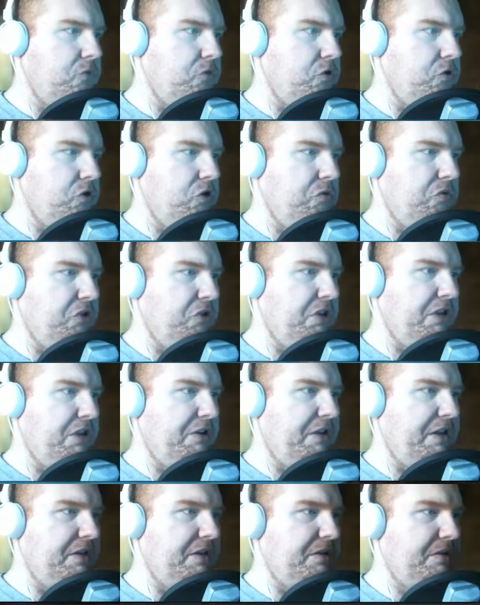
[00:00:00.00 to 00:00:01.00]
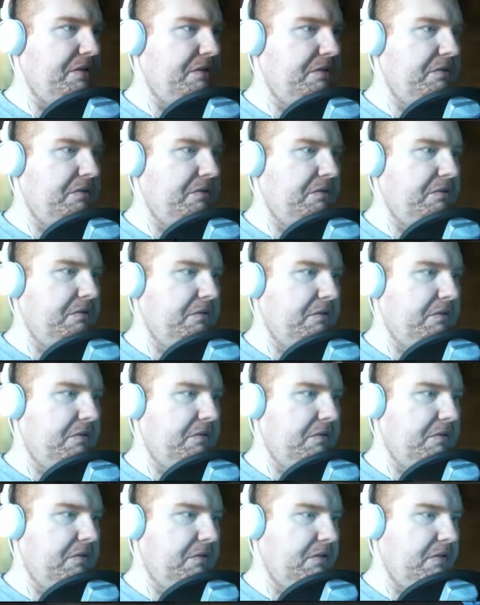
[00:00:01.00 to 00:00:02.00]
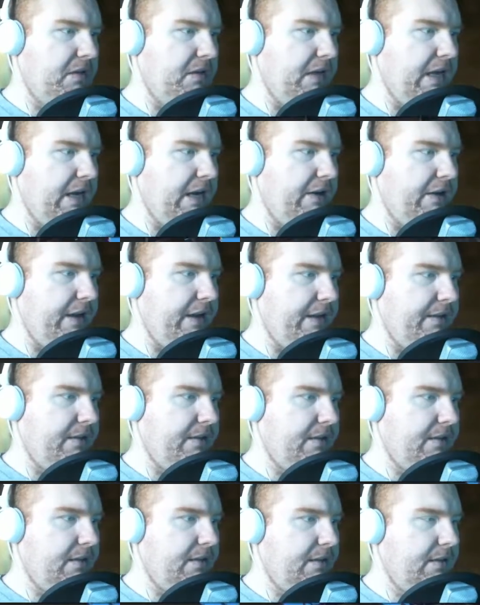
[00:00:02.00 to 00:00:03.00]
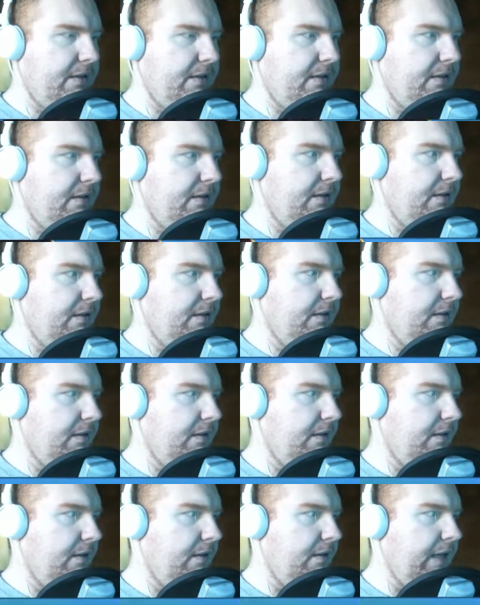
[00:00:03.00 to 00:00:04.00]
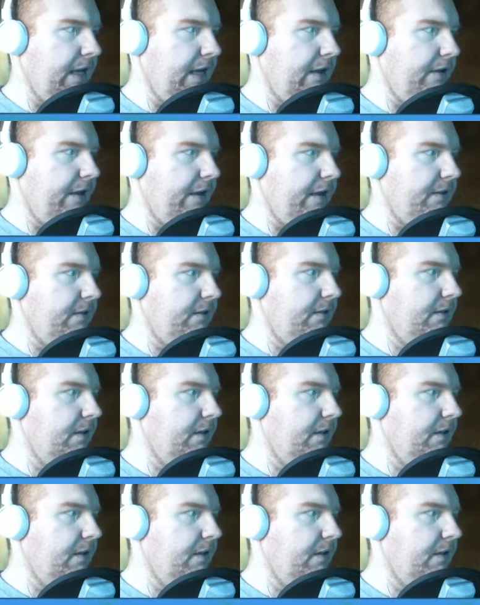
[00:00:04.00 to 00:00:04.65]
Oh boy, there he is. There he is. There he is.